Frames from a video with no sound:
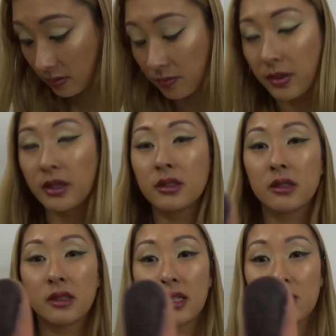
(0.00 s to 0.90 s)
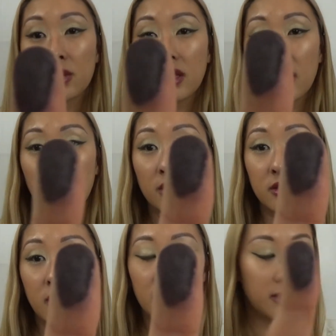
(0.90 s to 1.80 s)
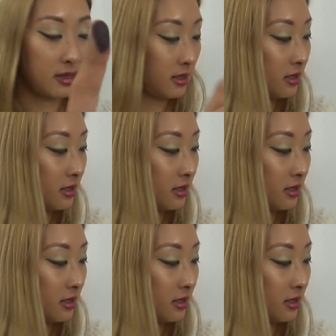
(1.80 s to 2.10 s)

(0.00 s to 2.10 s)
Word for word: but that's what that looks like.